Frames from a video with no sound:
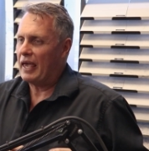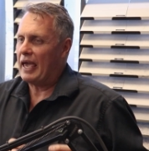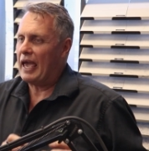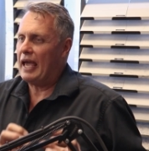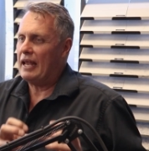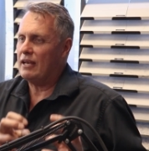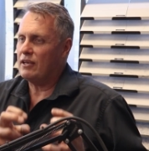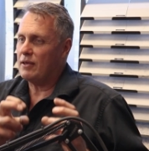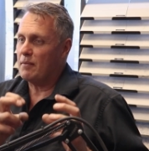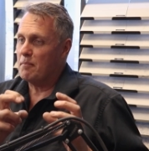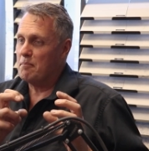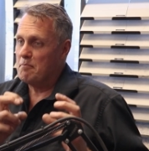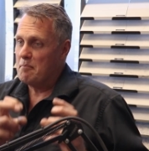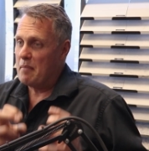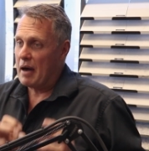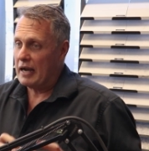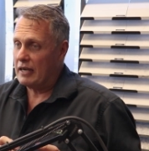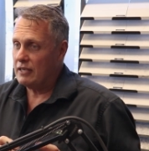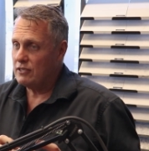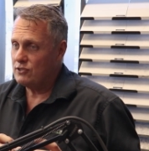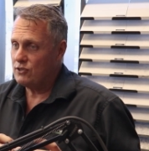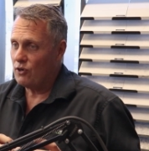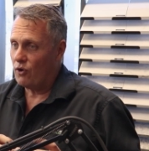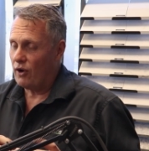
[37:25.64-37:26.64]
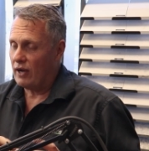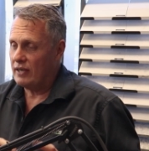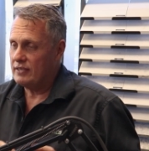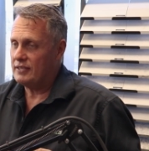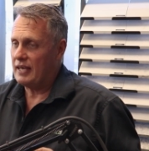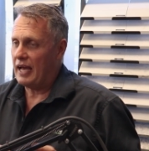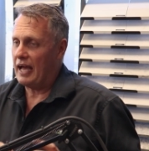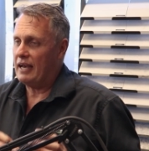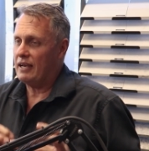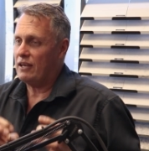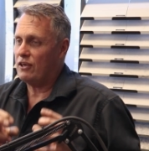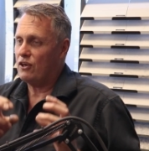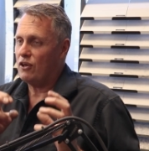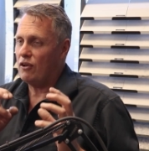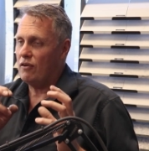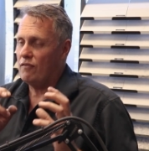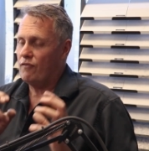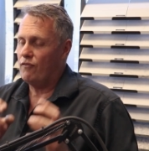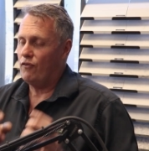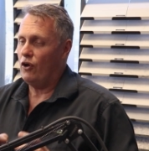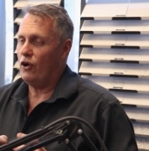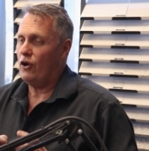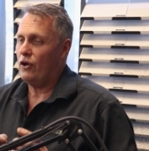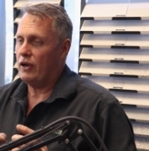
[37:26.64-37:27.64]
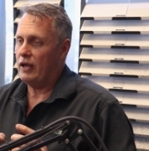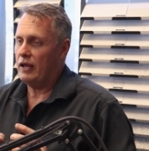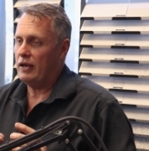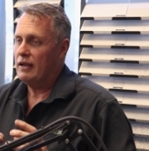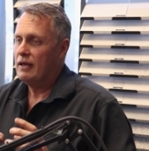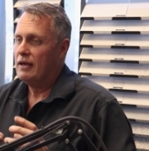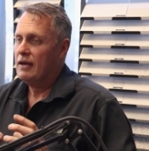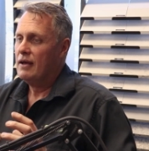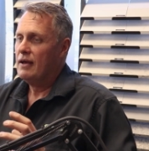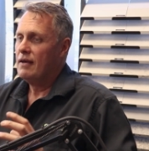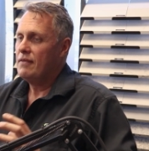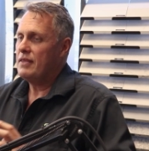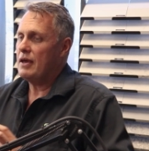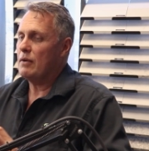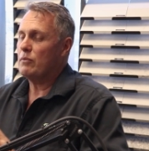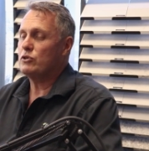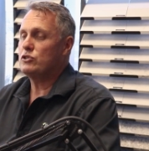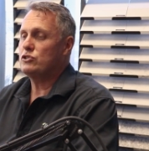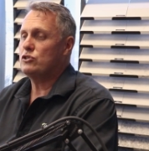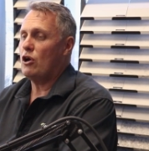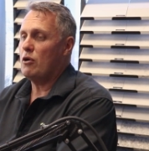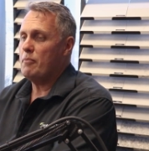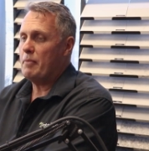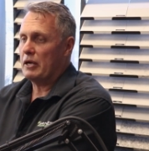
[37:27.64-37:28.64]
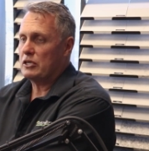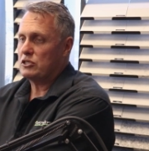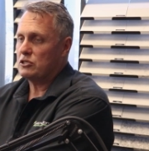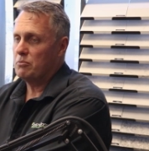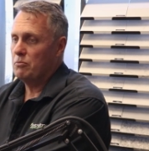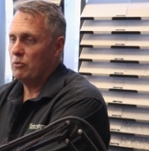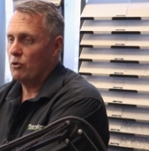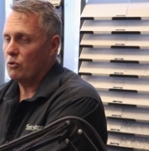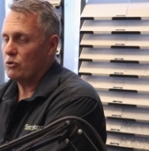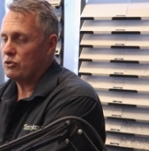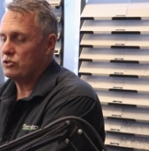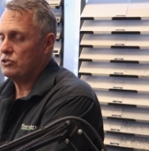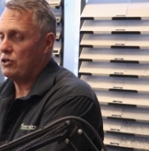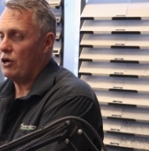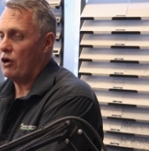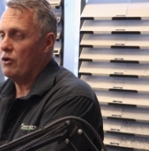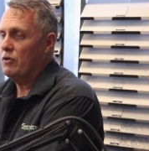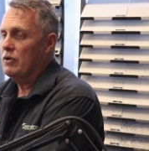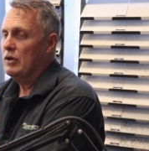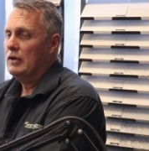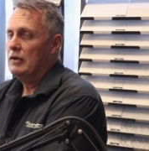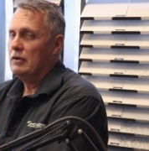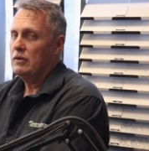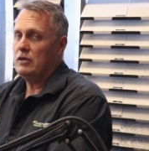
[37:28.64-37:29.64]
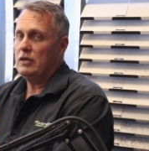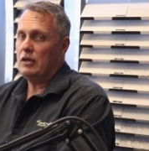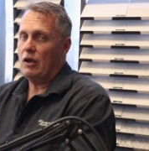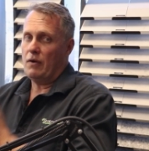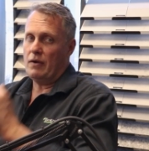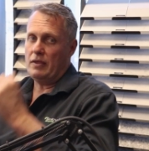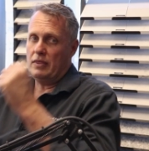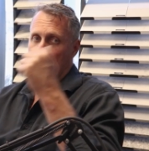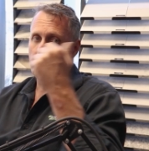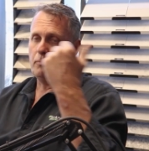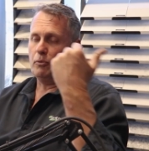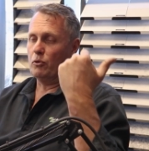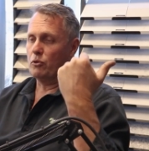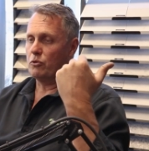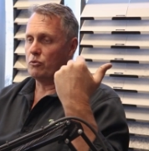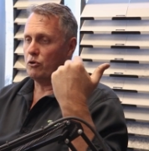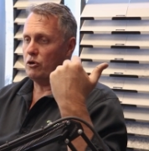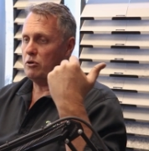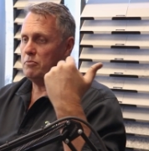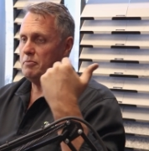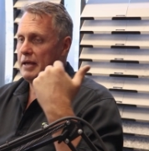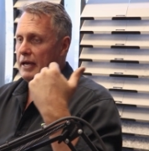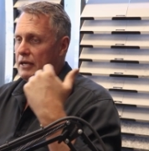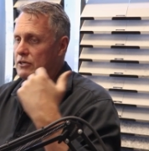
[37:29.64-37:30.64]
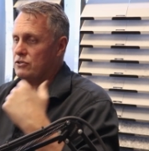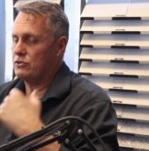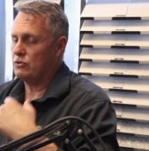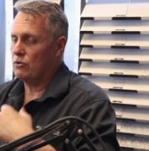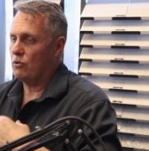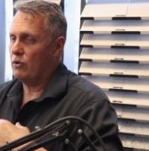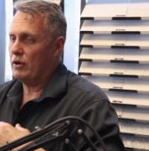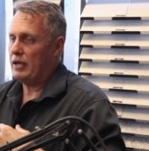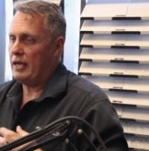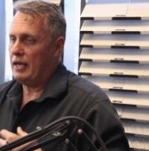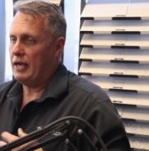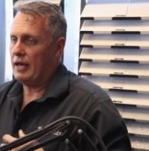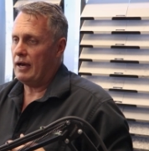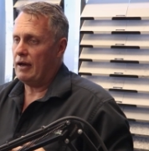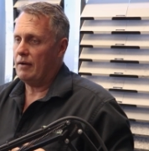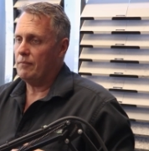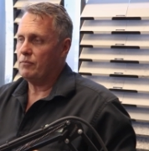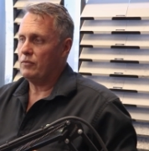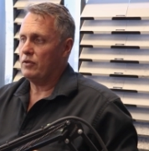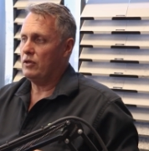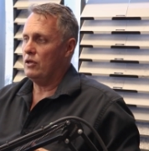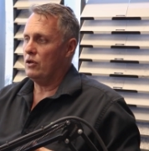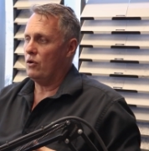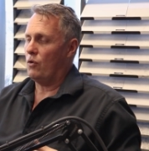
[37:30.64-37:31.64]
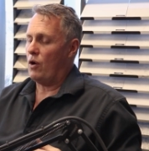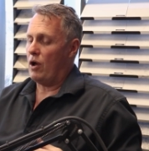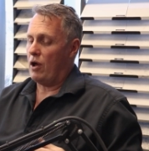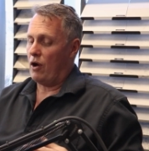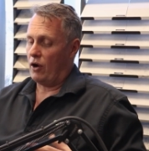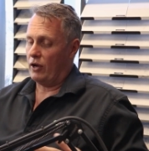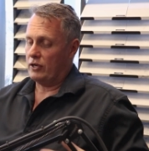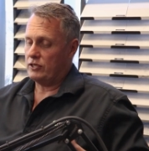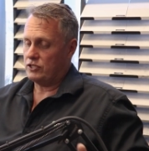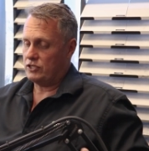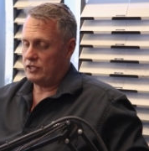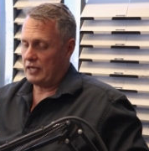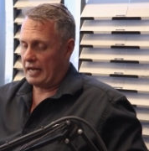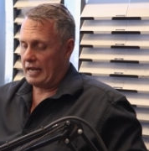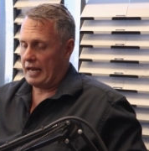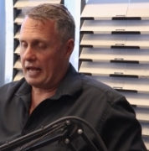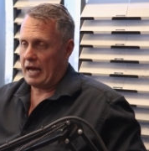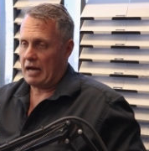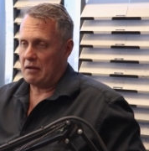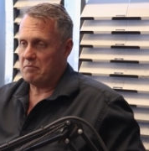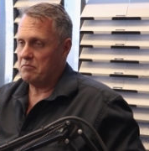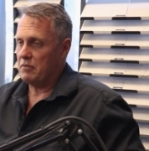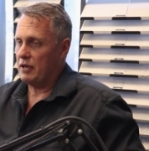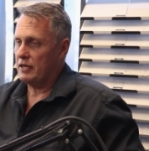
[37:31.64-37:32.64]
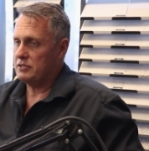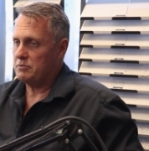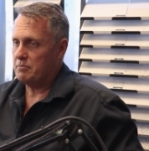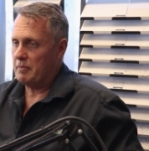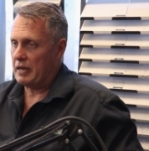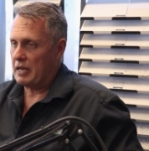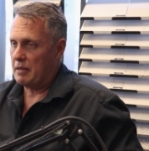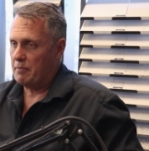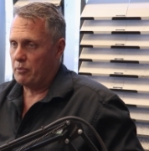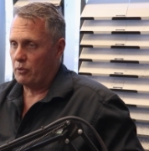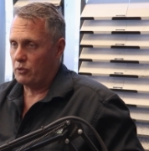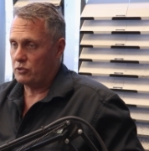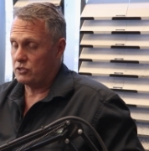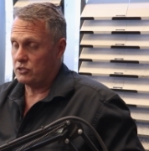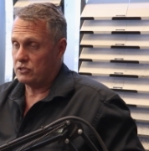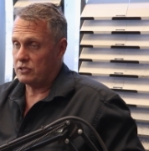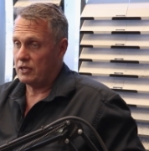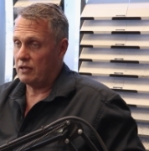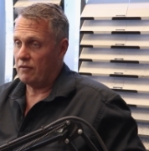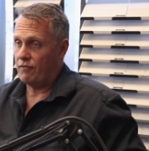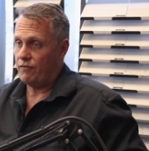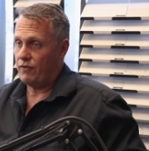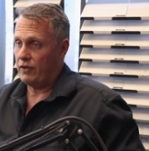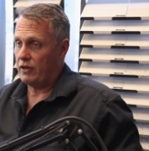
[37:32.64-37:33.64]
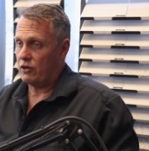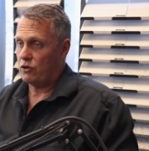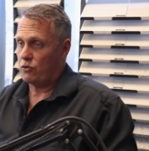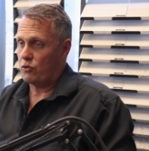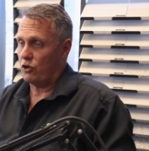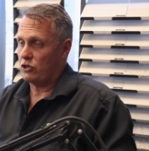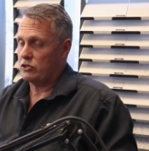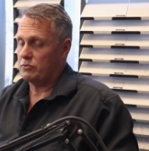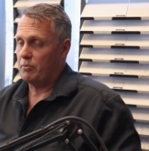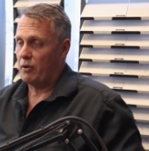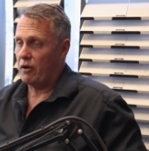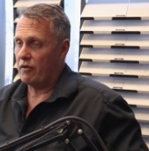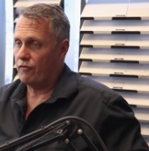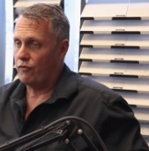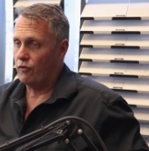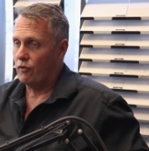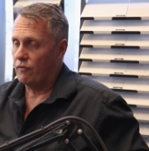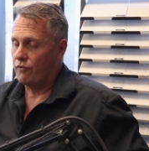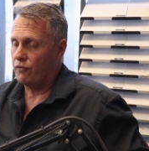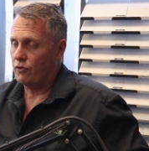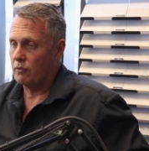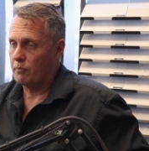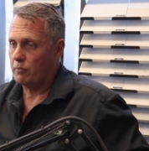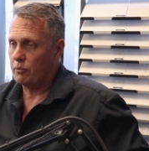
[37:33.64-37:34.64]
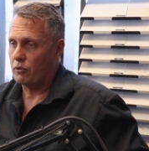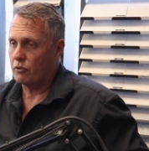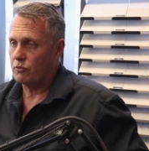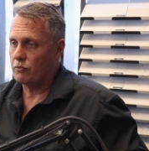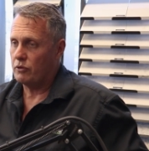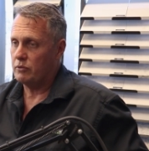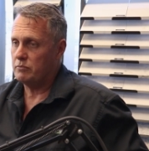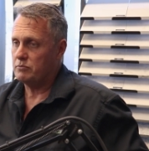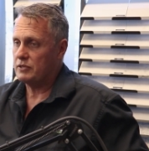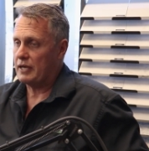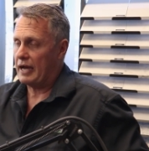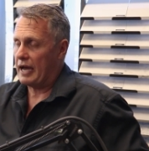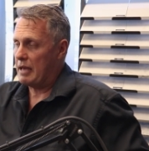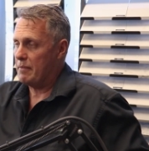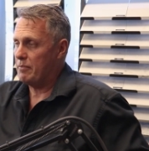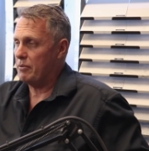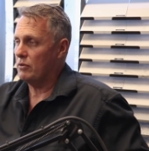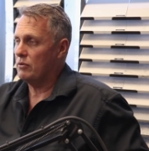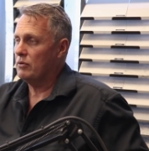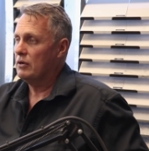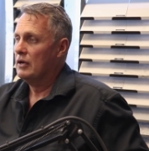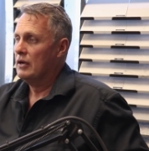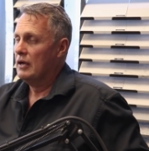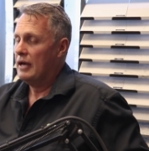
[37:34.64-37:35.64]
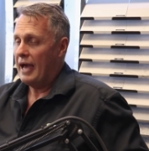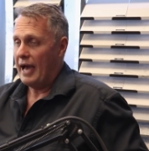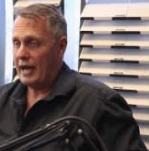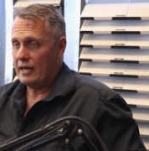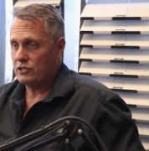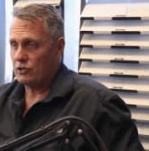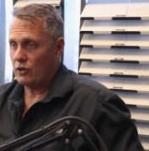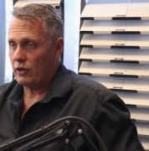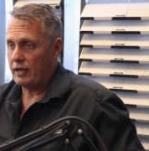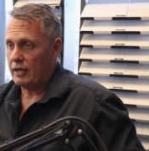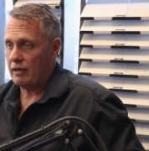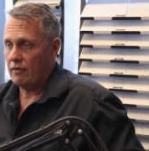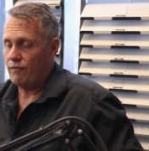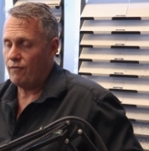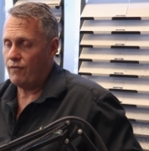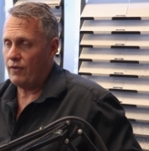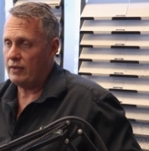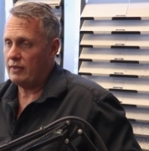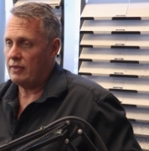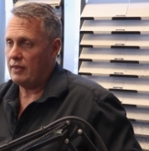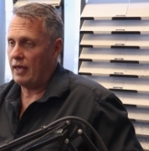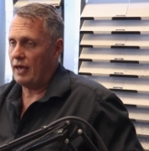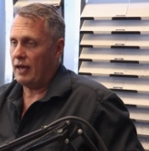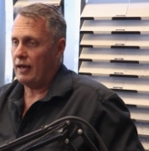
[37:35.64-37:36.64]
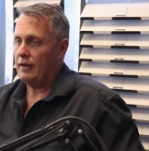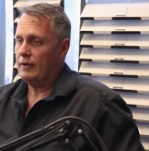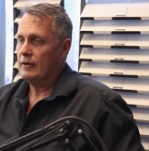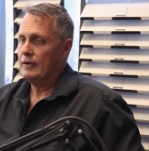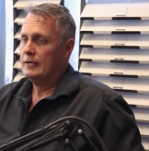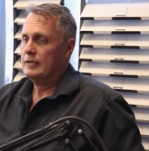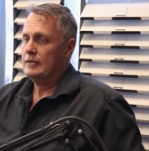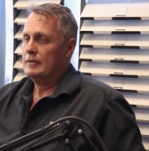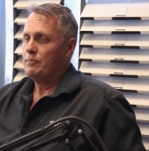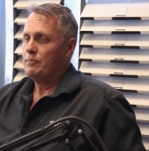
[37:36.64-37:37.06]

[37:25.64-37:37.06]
and monetize that and convert it there was so much more. So, you know, in the boardroom next door here, you know, I, I set out as many books as can fit across my four foot boardroom table as I can fit there.